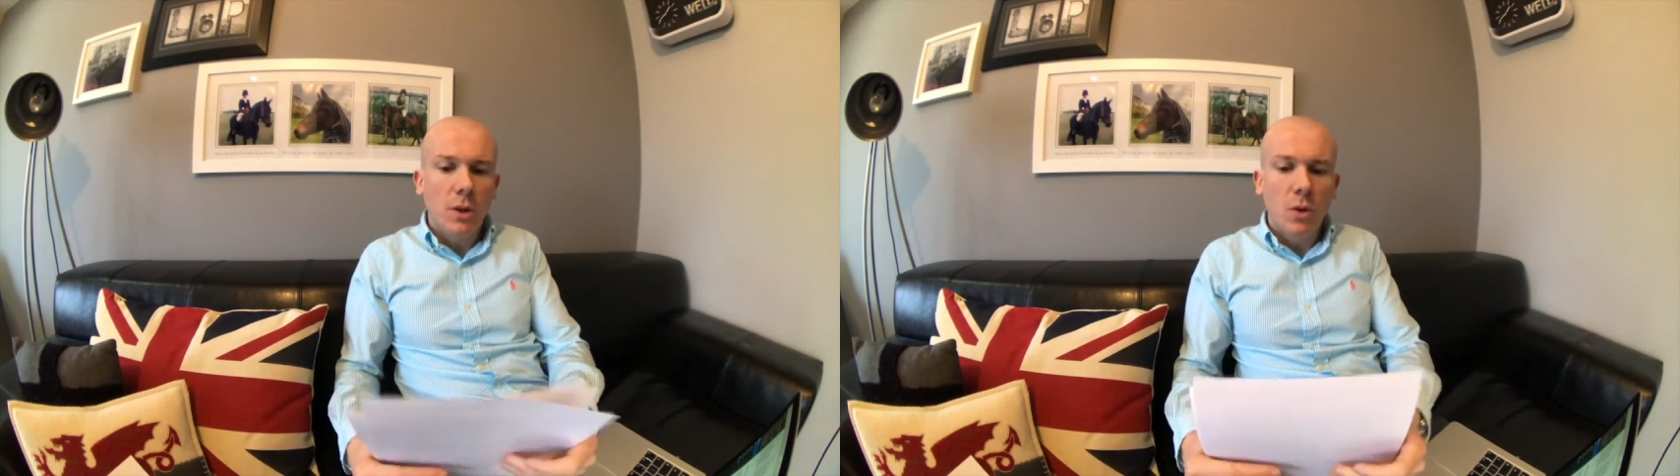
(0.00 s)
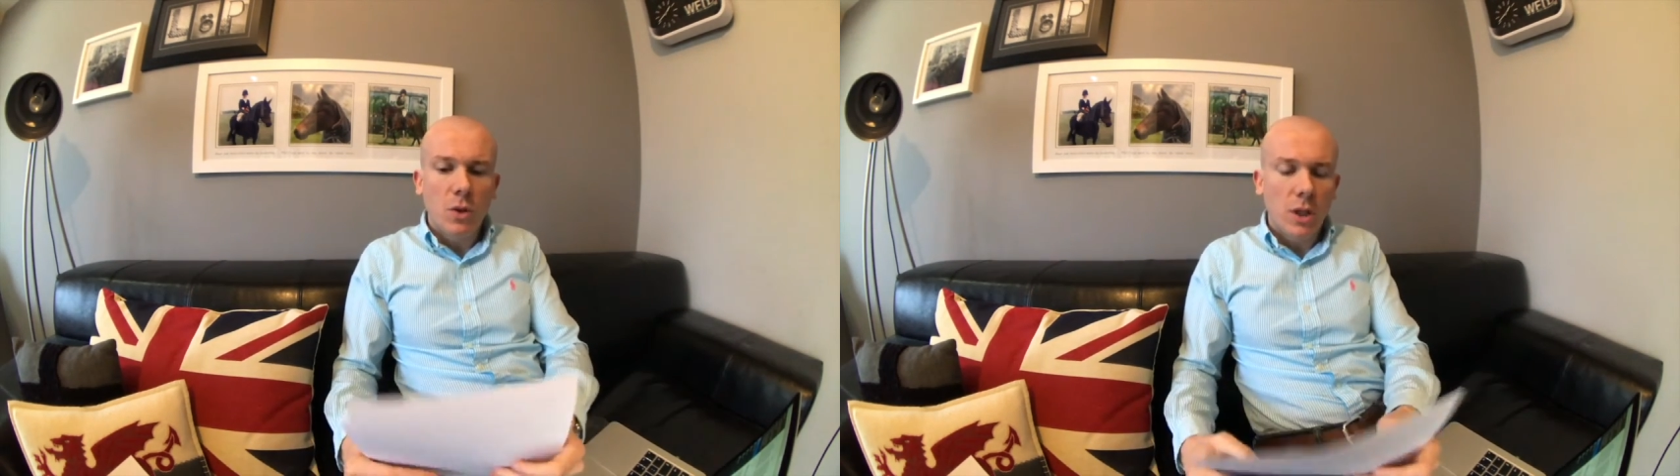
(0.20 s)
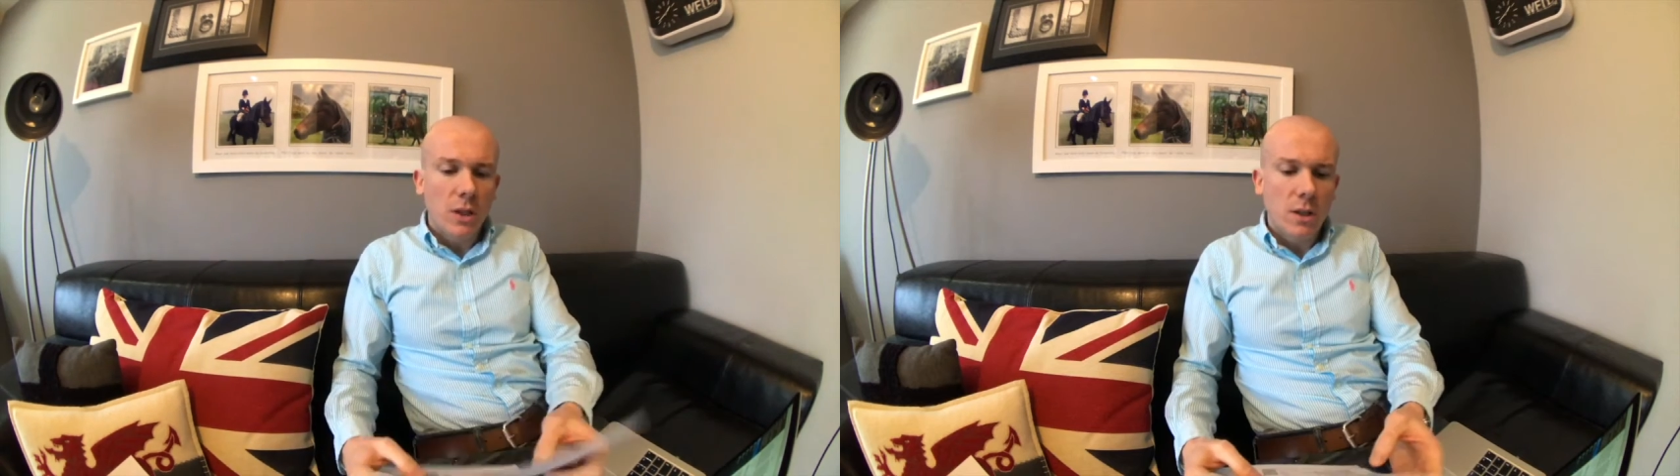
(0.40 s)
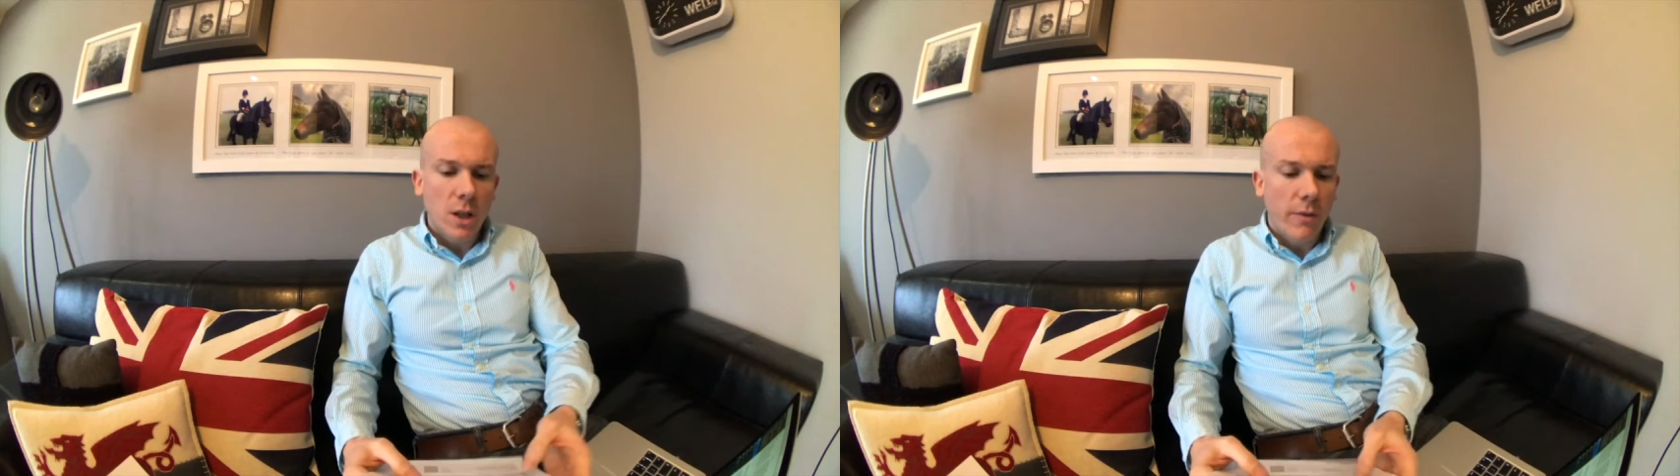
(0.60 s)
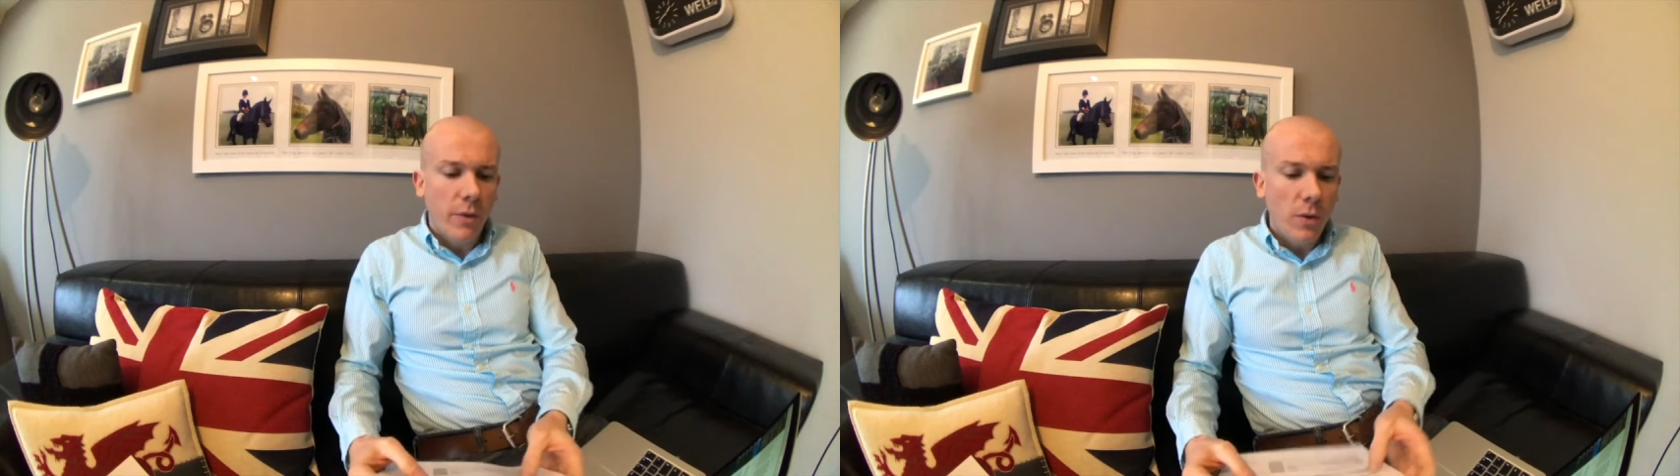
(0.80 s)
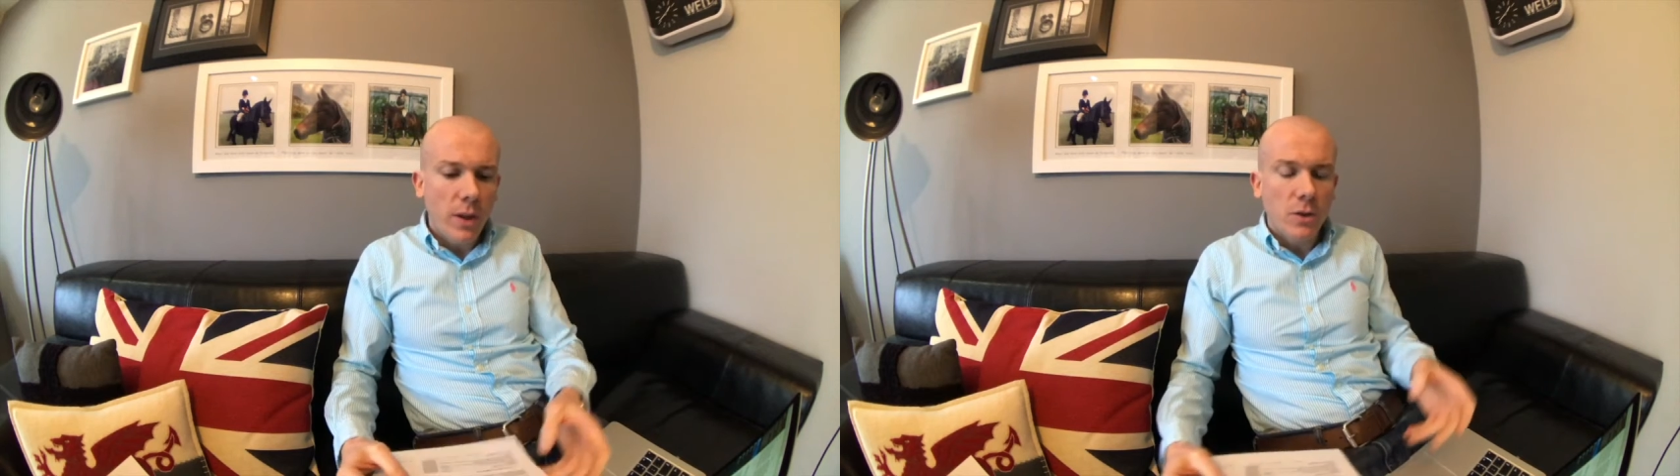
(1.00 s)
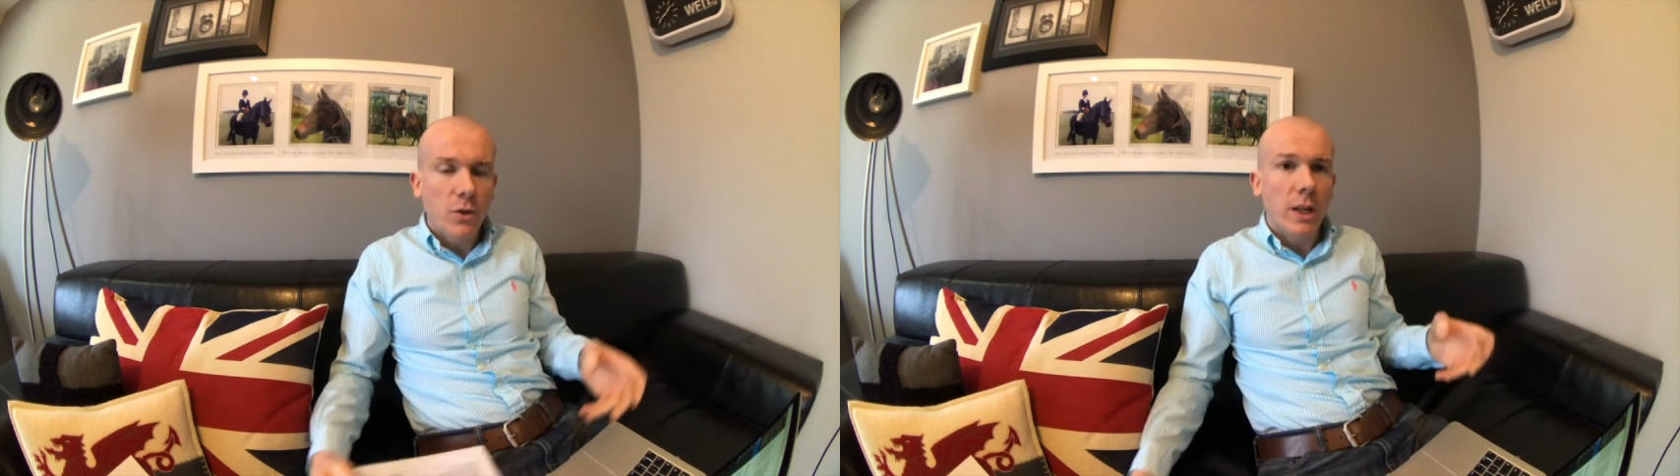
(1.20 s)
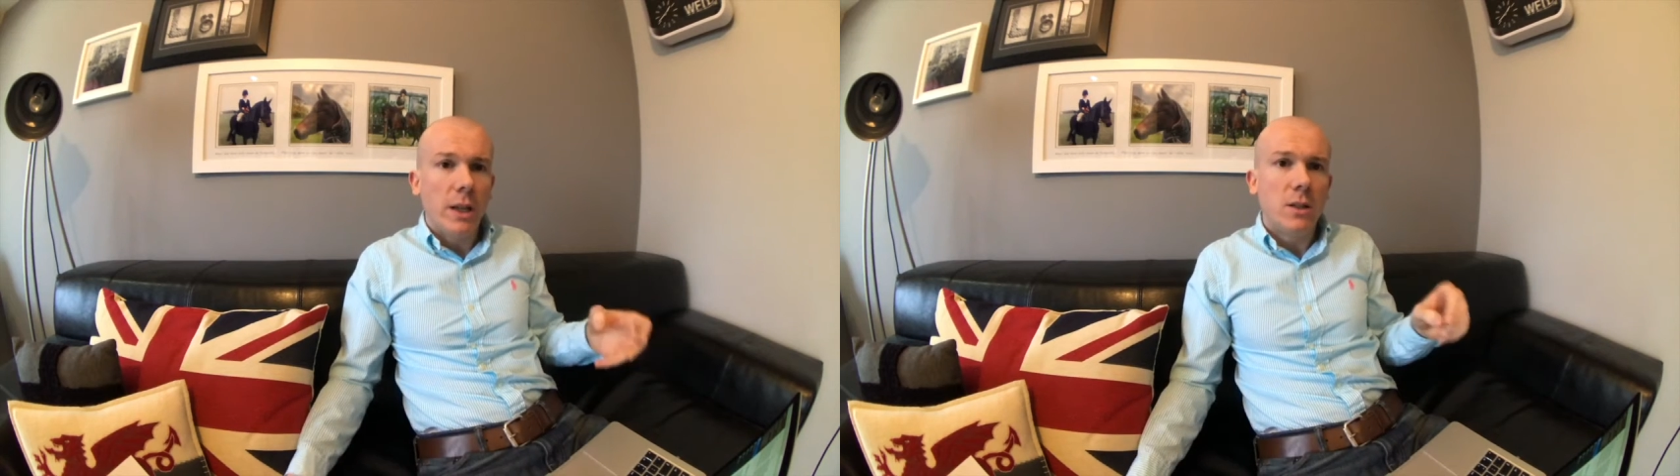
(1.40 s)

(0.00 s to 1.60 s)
looks at a few things really.